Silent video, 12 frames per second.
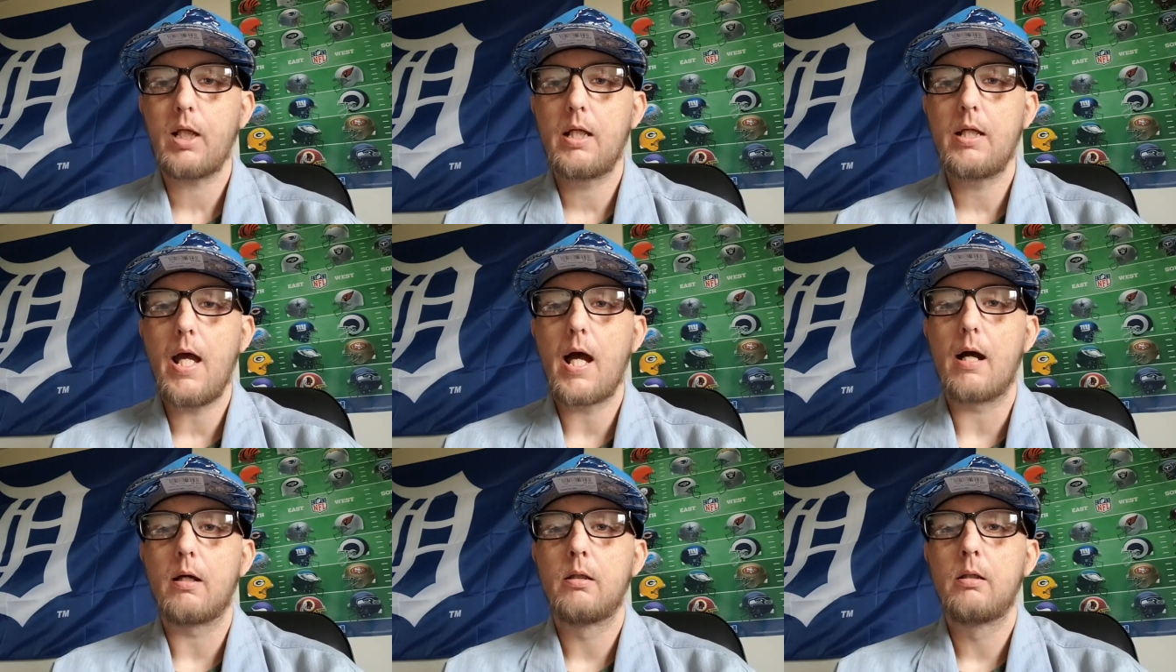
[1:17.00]

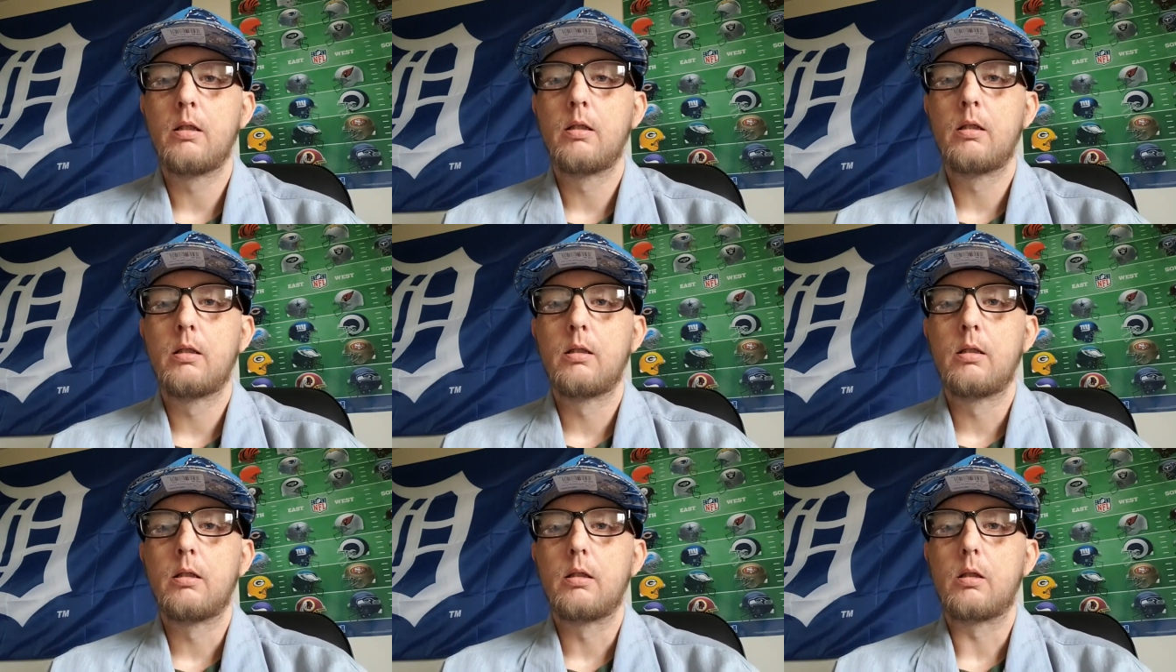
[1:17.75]
yeah,
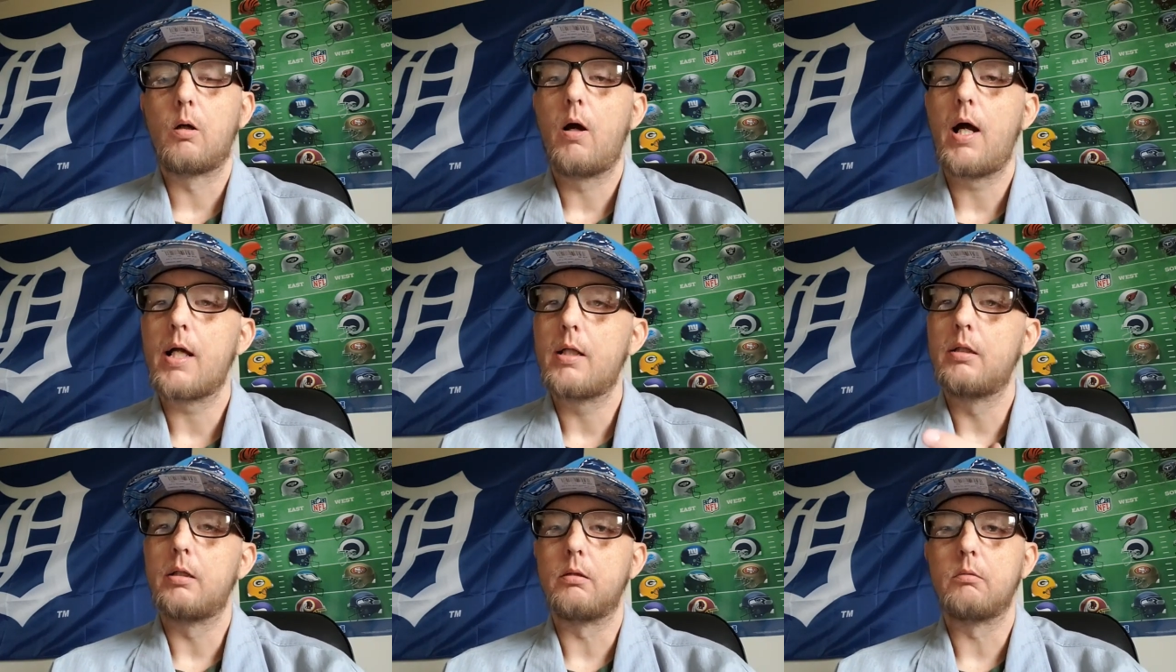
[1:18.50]
go ahead
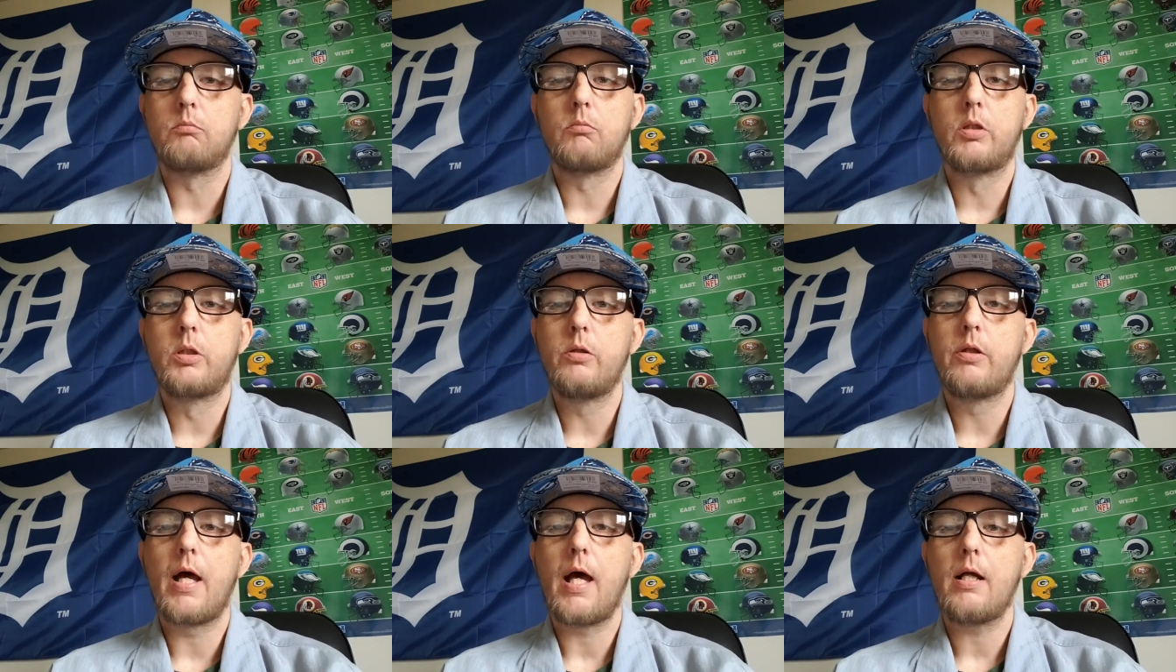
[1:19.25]
and
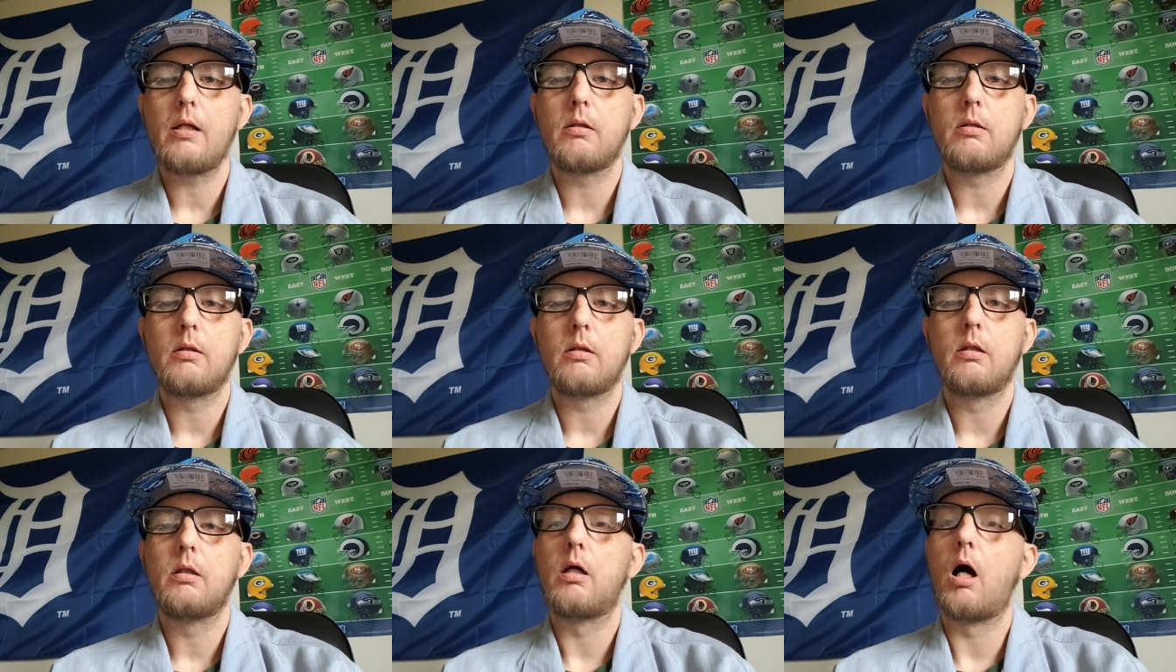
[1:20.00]
do that.
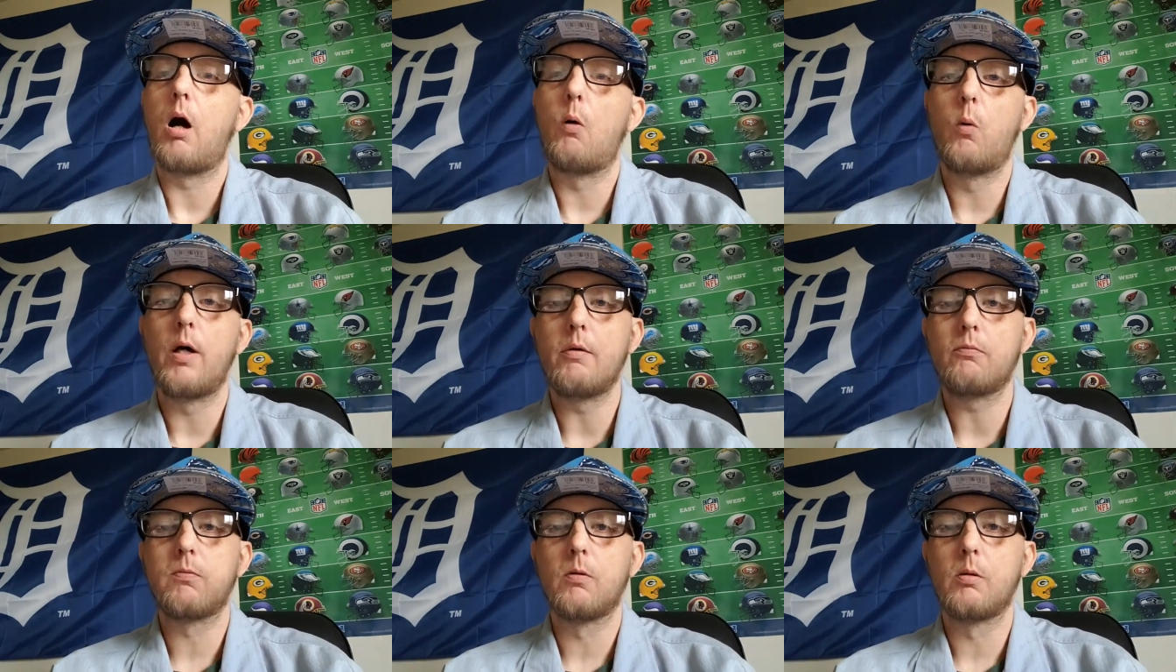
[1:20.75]
I'll
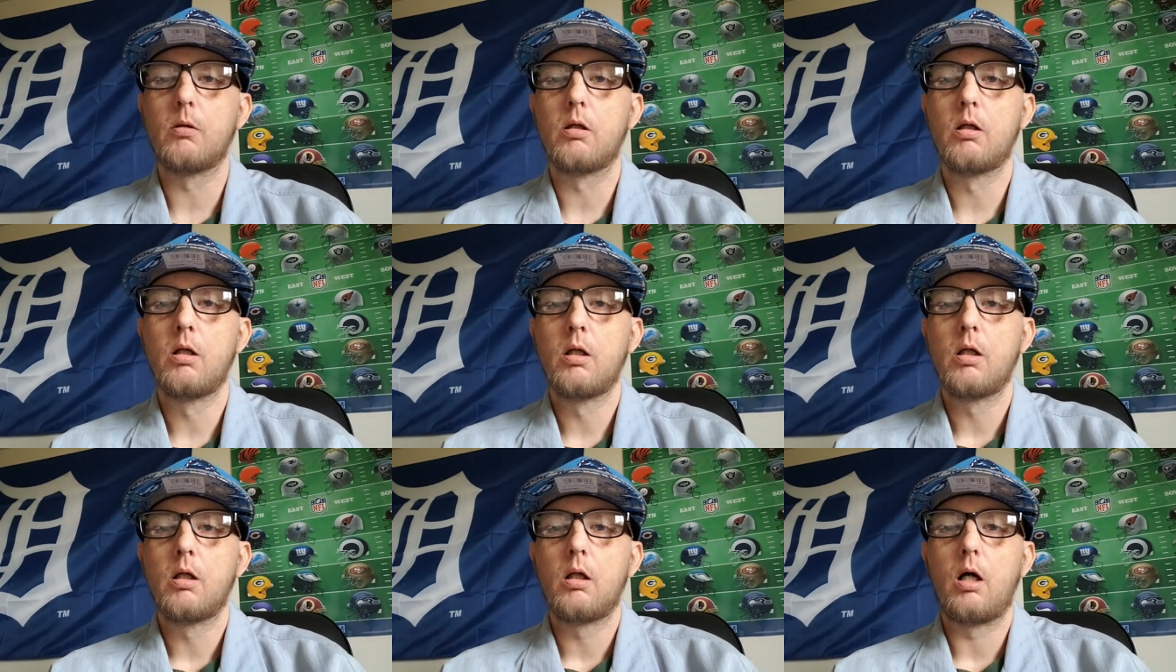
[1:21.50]
wait for
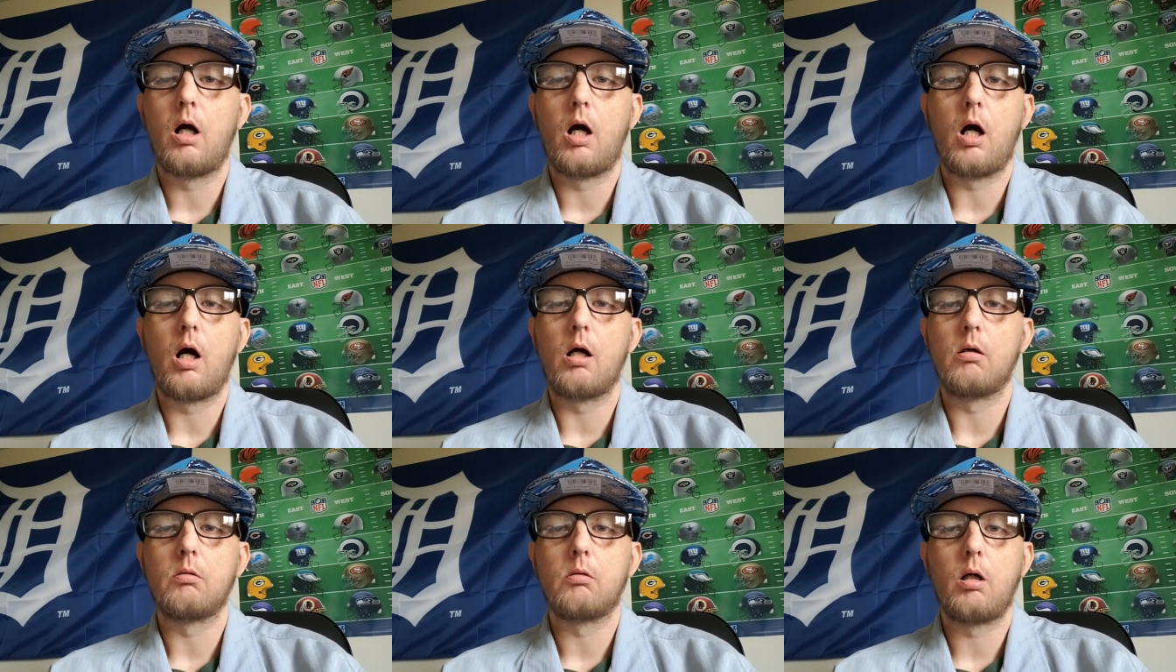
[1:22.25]

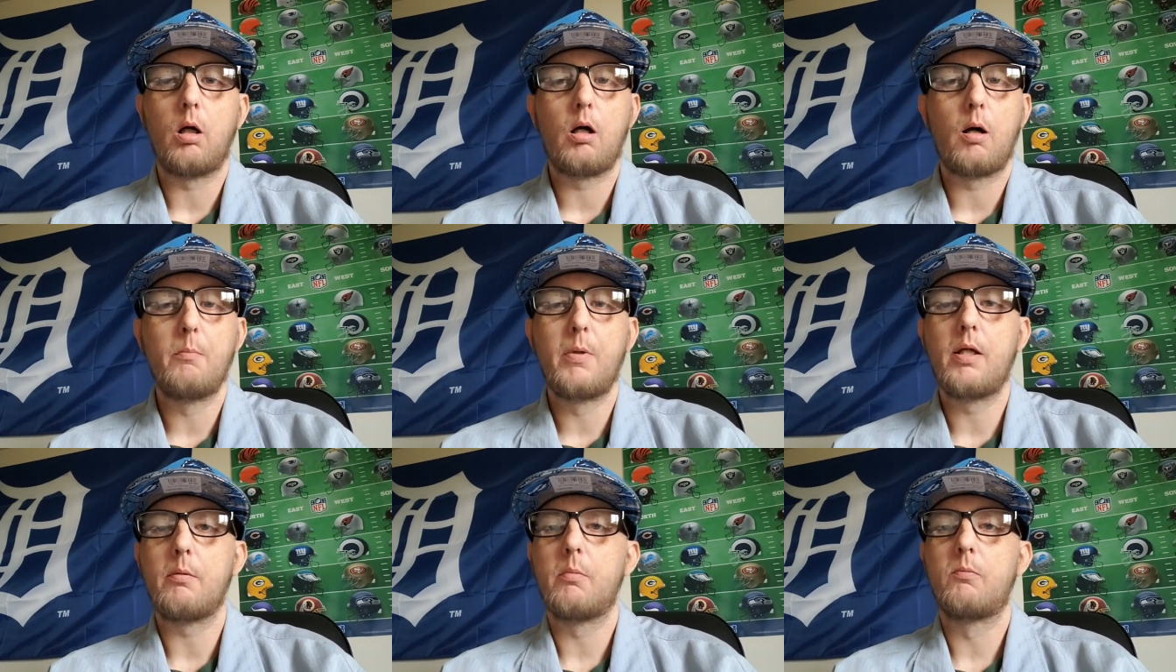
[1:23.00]
a
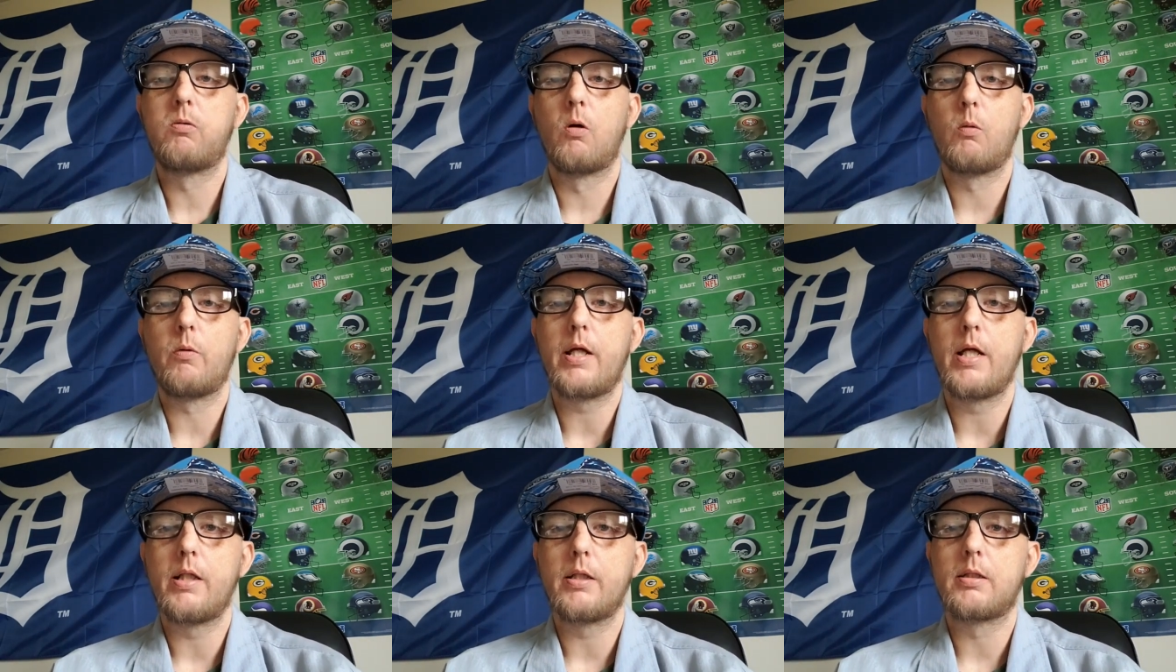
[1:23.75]
minute before we
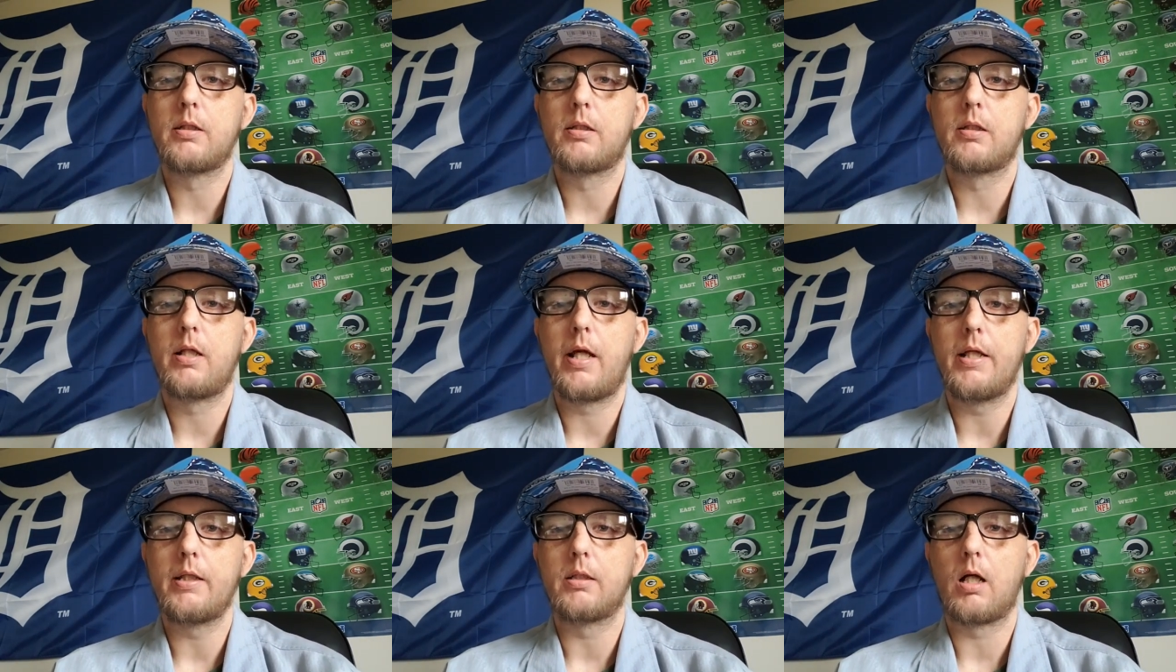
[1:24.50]
get into
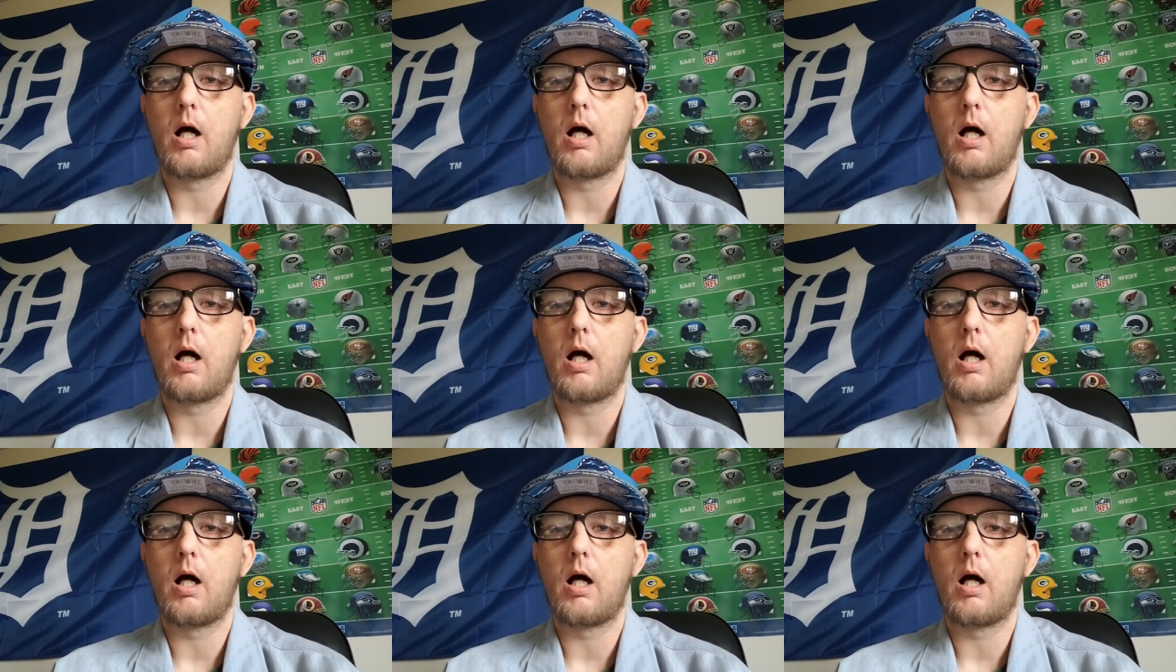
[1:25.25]
today's